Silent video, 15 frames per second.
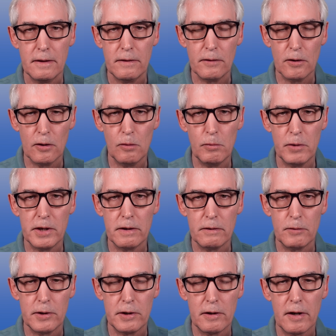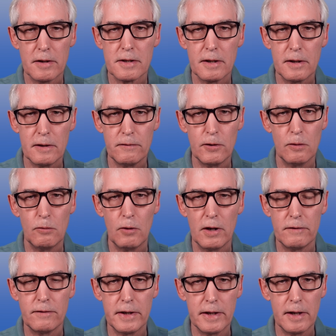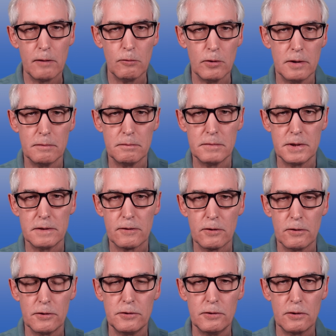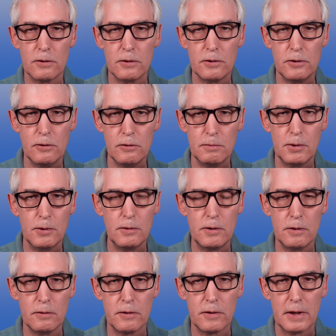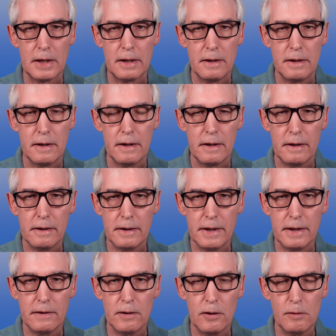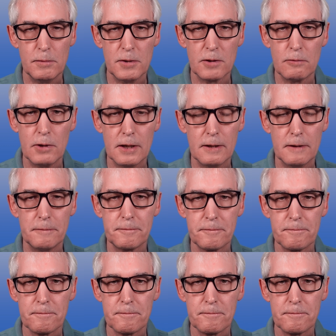the home, when you're outside of your Wi-Fi network, but of course you could use Bluetooth in the home as well.